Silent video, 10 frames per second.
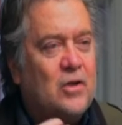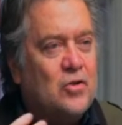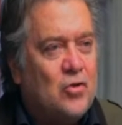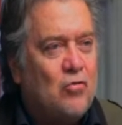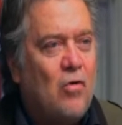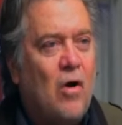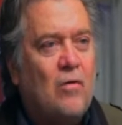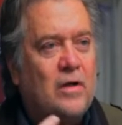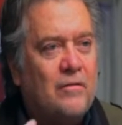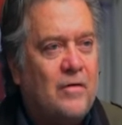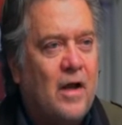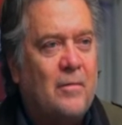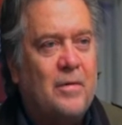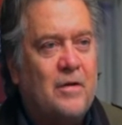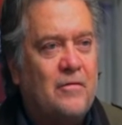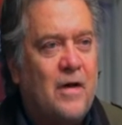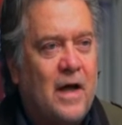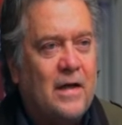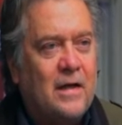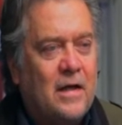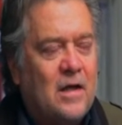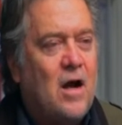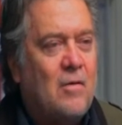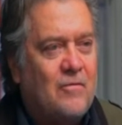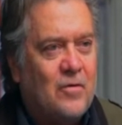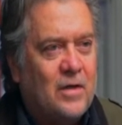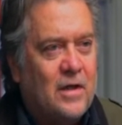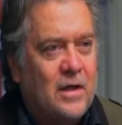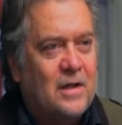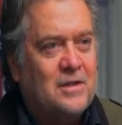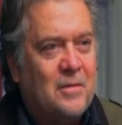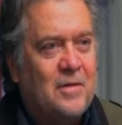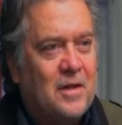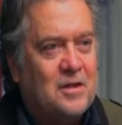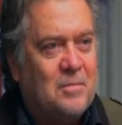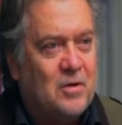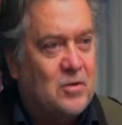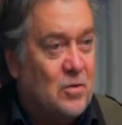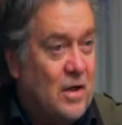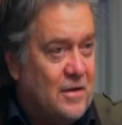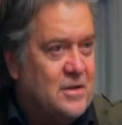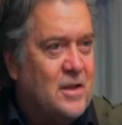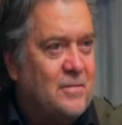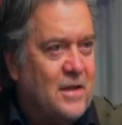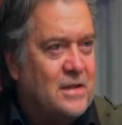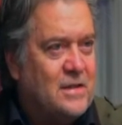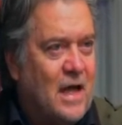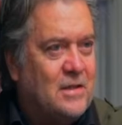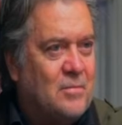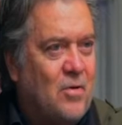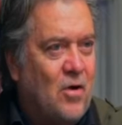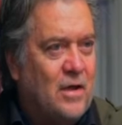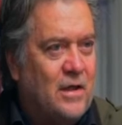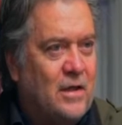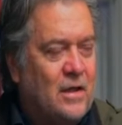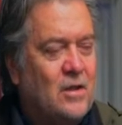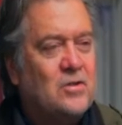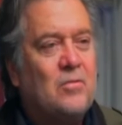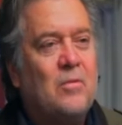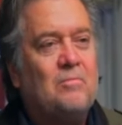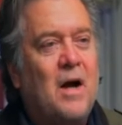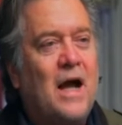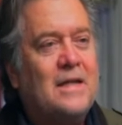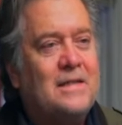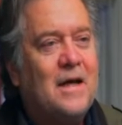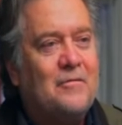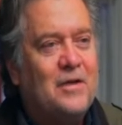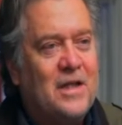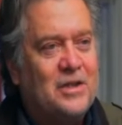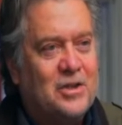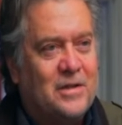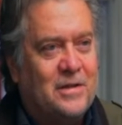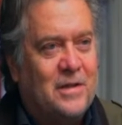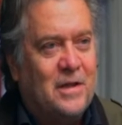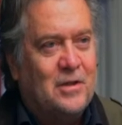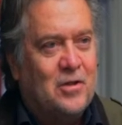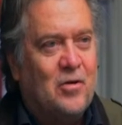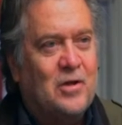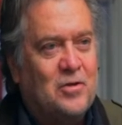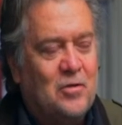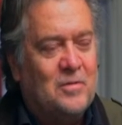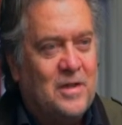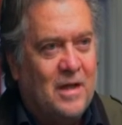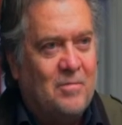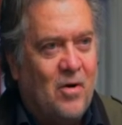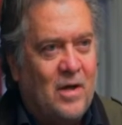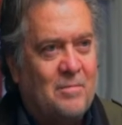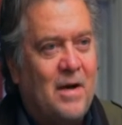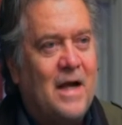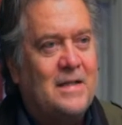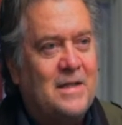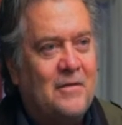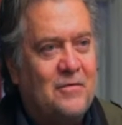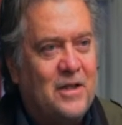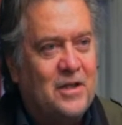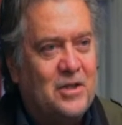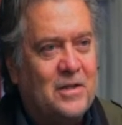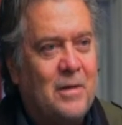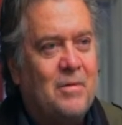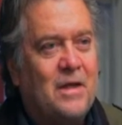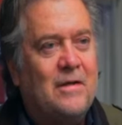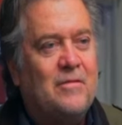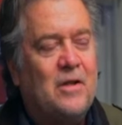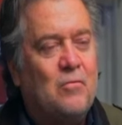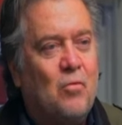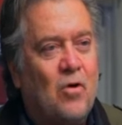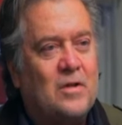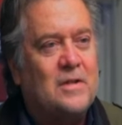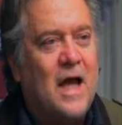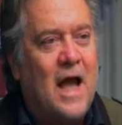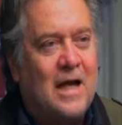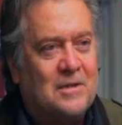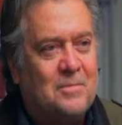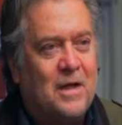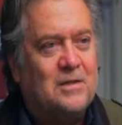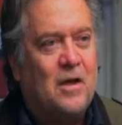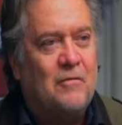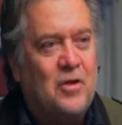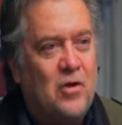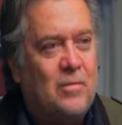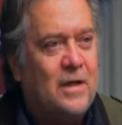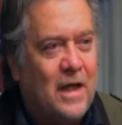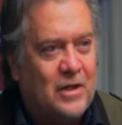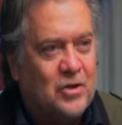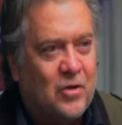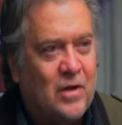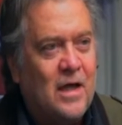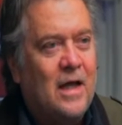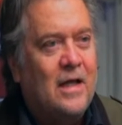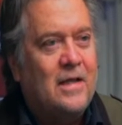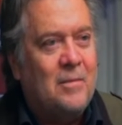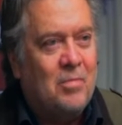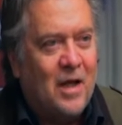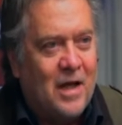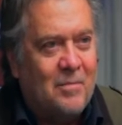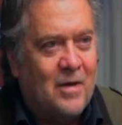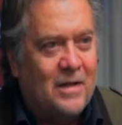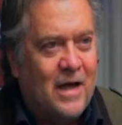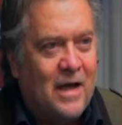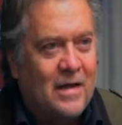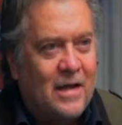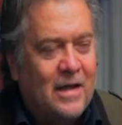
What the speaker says: to grow and develop and to find comfort in something that's spiritual, that something that's not the party. So by definition, they're a doomsday party. By definition, they believe in the worst aspects of human nature, and they play upon that.